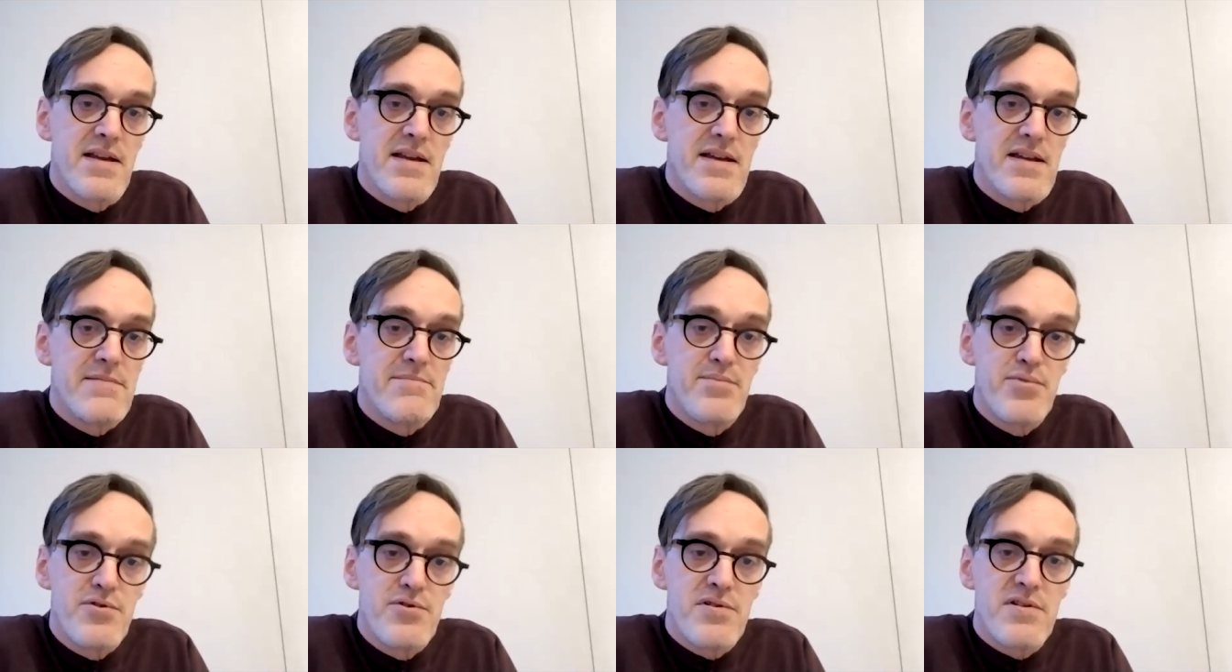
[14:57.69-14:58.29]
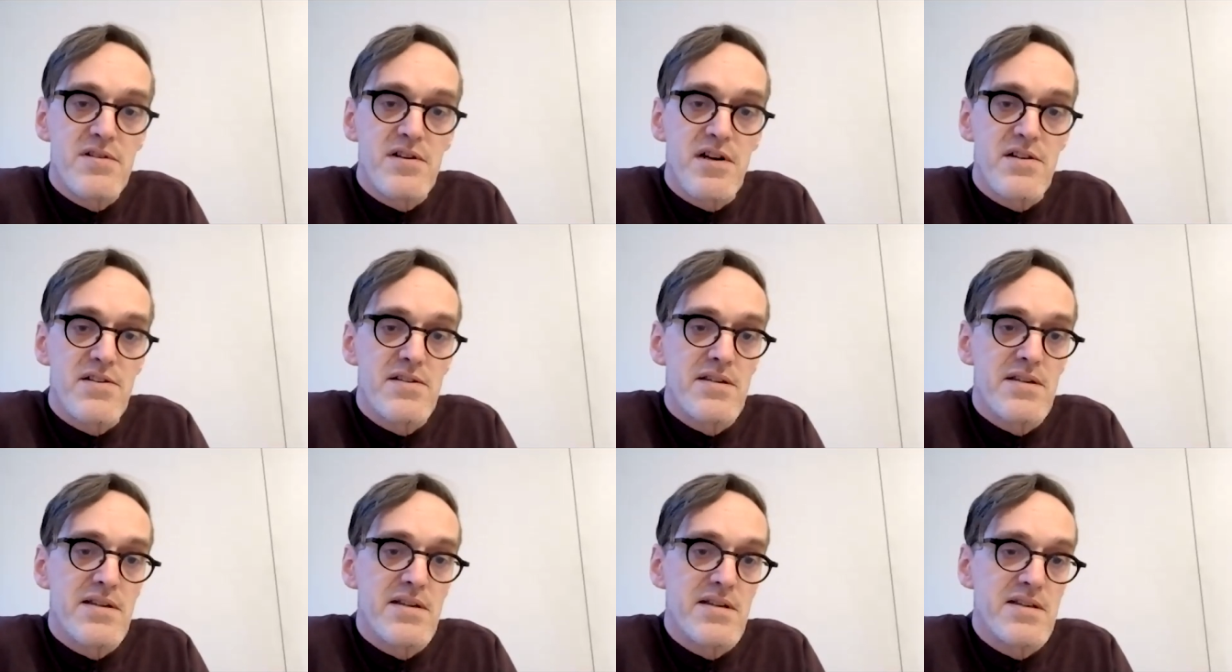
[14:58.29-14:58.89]
in poor
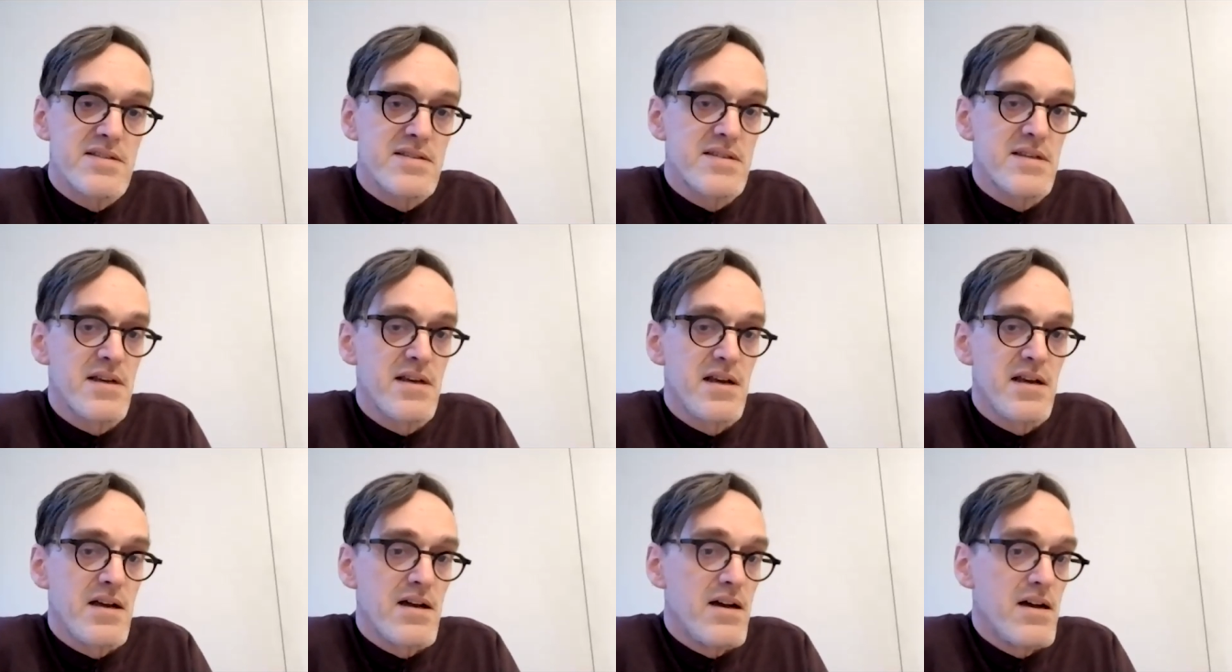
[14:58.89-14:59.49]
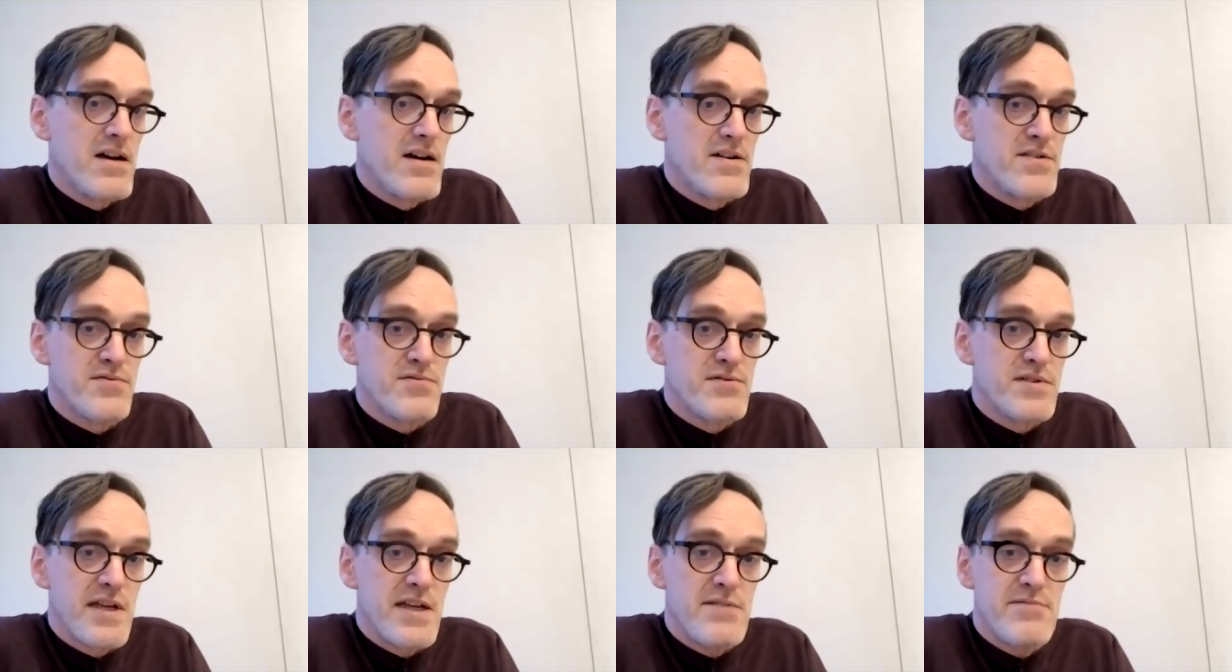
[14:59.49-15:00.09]
countries. Uh,
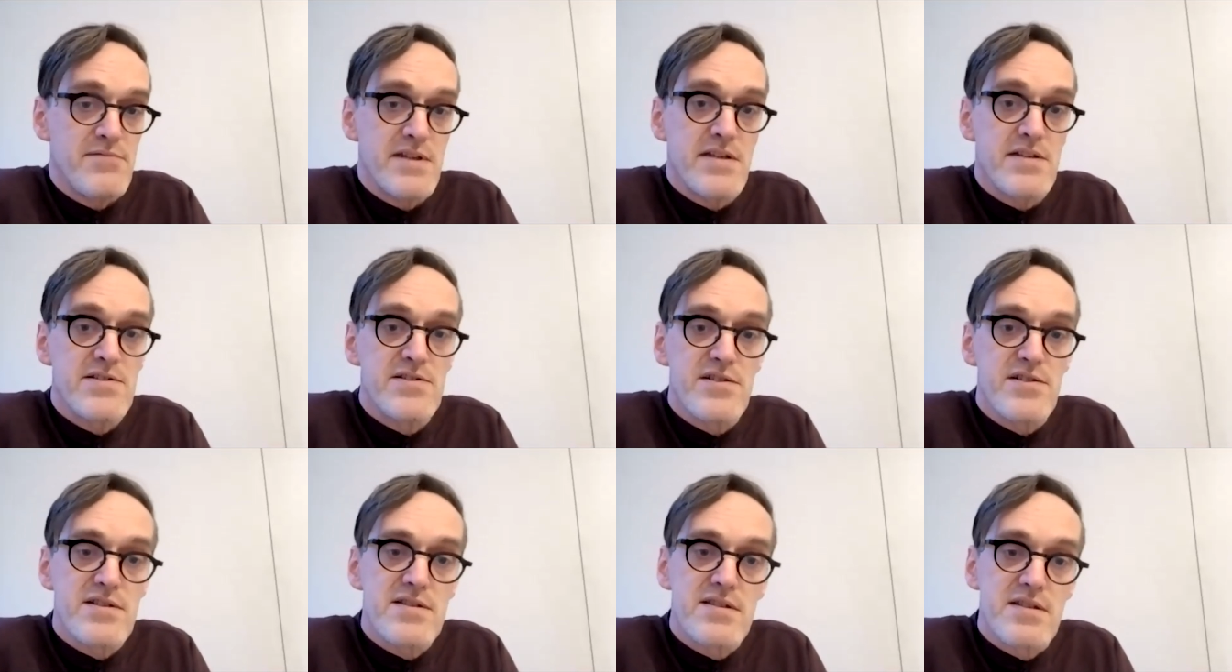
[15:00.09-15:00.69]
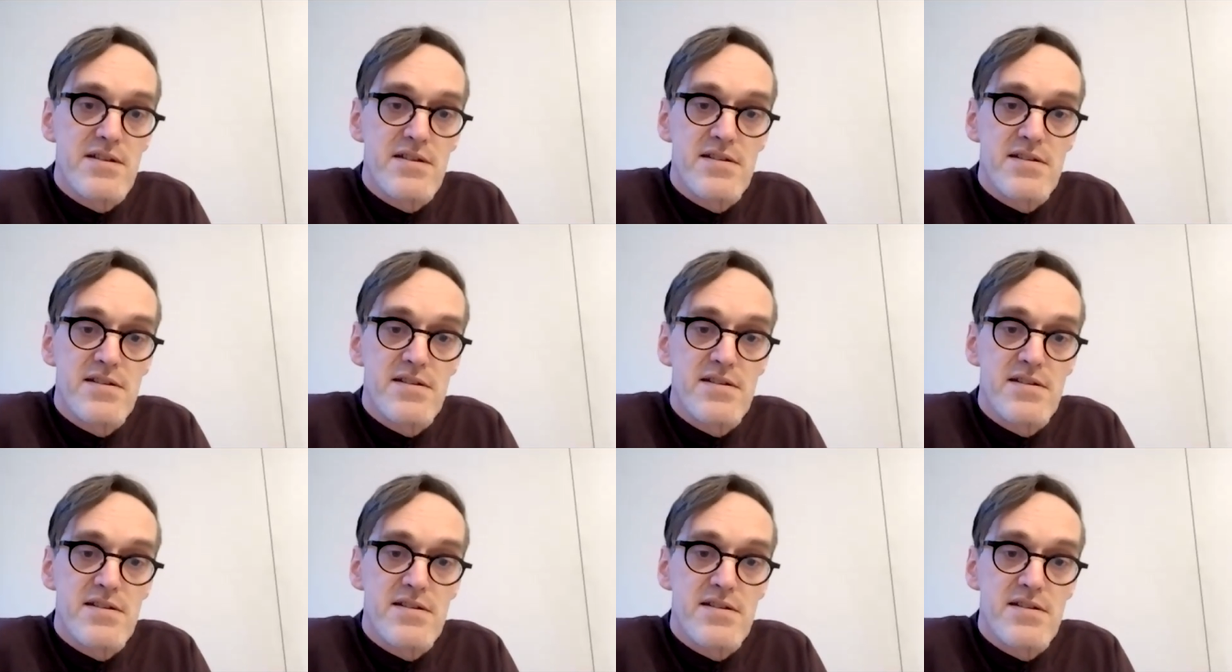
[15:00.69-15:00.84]
today we can just